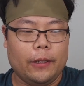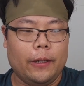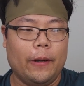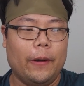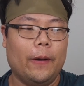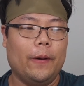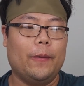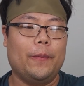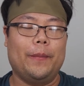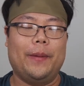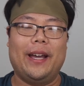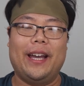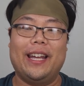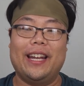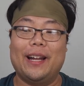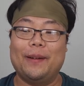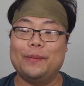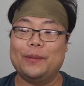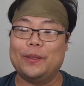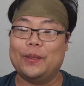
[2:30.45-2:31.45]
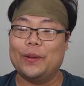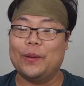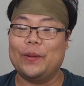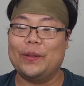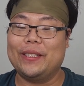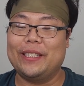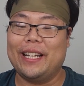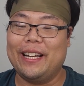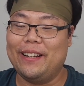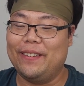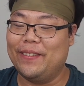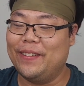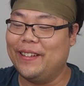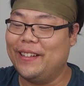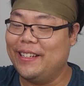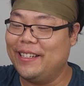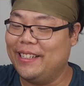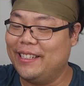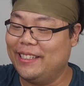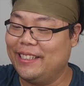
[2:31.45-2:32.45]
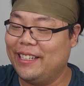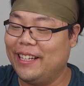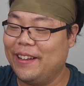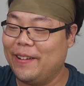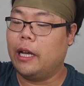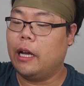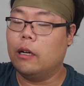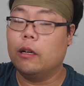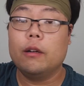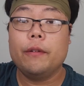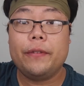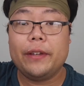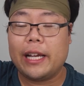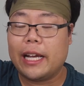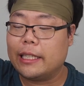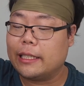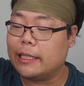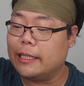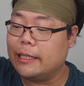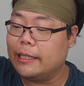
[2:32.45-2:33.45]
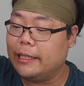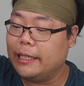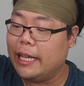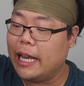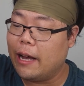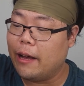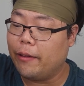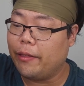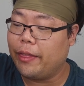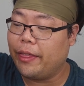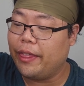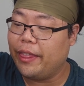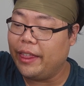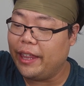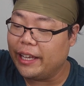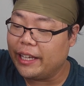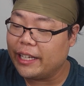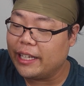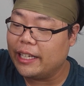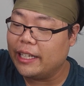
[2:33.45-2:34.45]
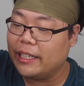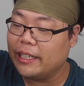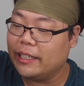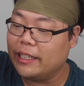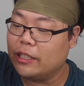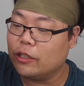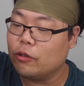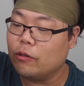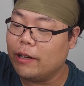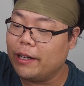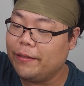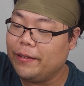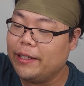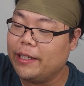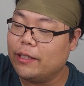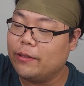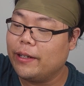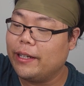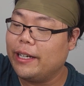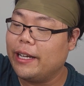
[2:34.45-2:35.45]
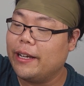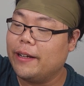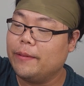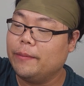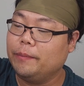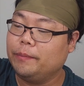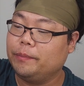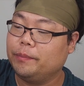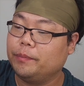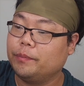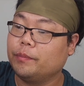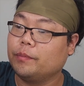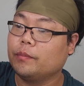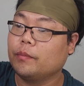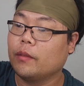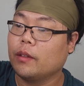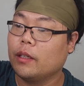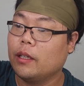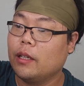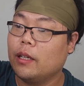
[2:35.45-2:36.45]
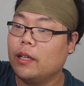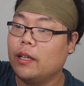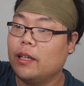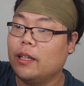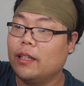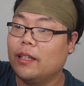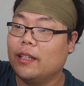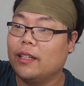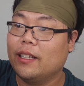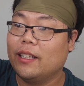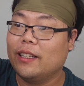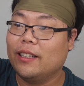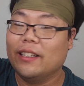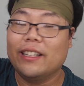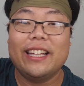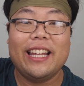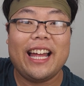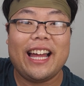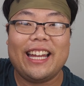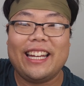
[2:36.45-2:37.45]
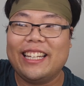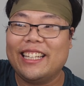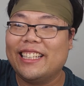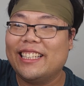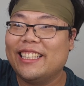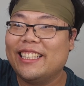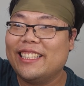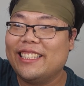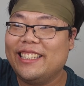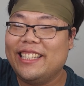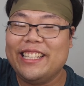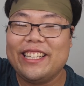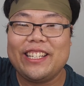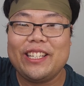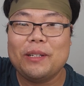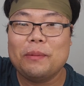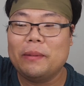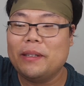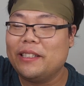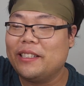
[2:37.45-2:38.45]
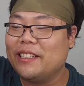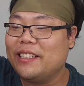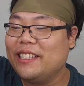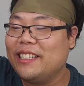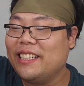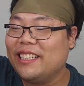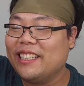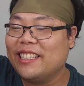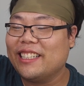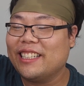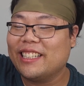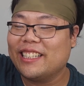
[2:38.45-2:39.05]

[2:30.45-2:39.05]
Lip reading: Oh man, I'm so excited for this. I don't know if you guys can see how thick this gravy is right now. Look at that. DQ Blizzard.